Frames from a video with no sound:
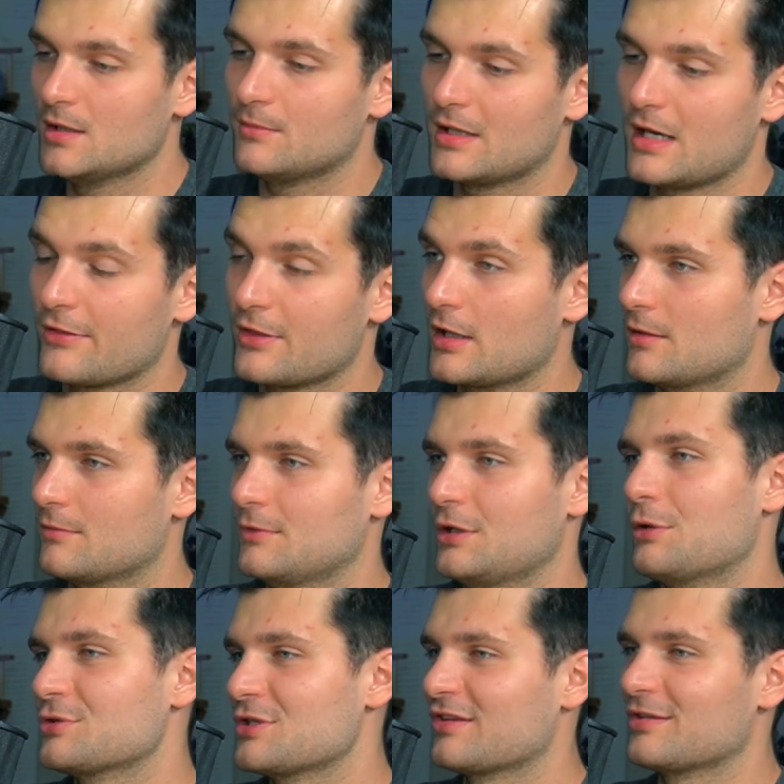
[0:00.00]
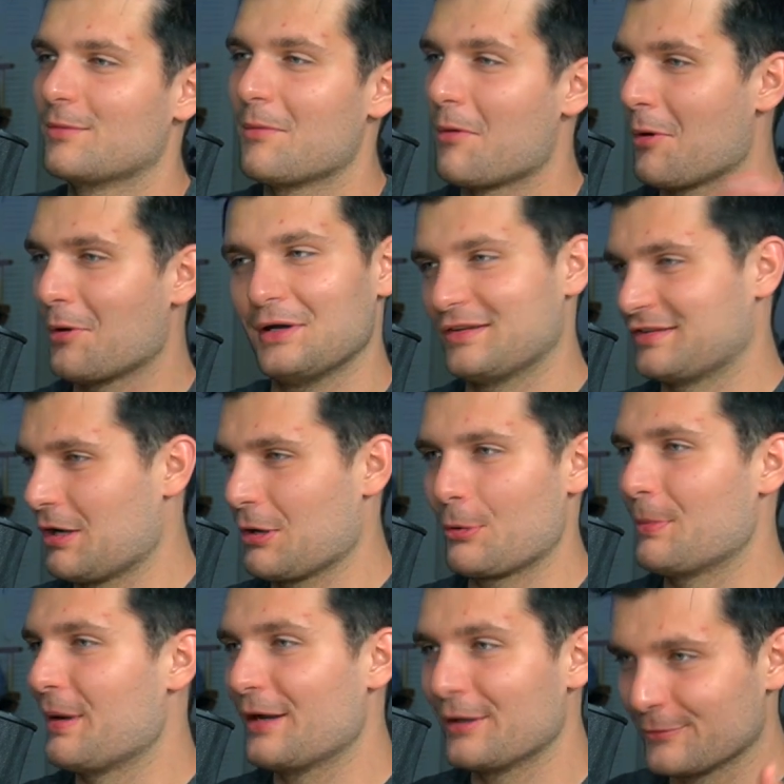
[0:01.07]
But I thought, Jason Momoa as
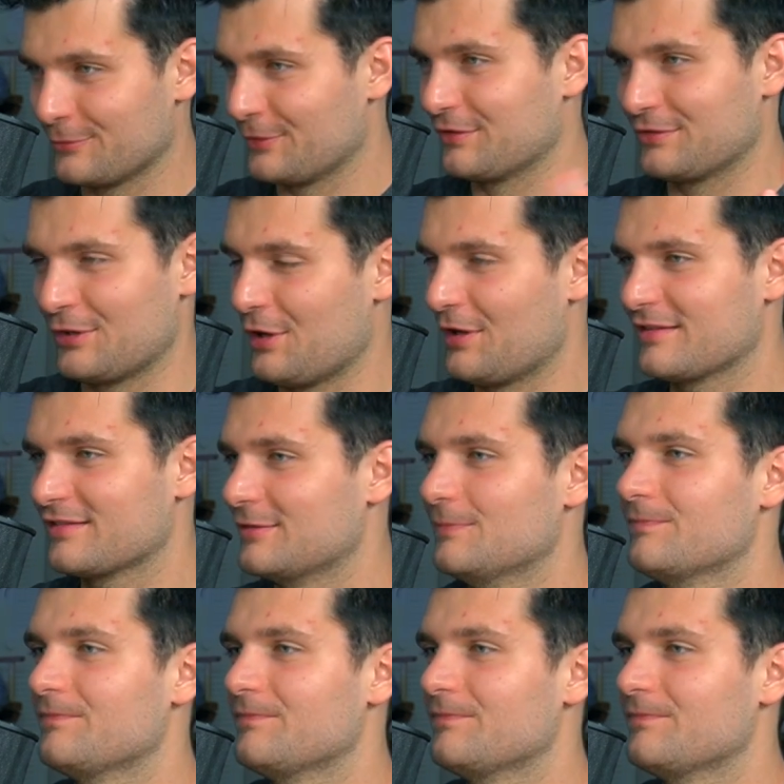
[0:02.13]
Aquaman was awesome.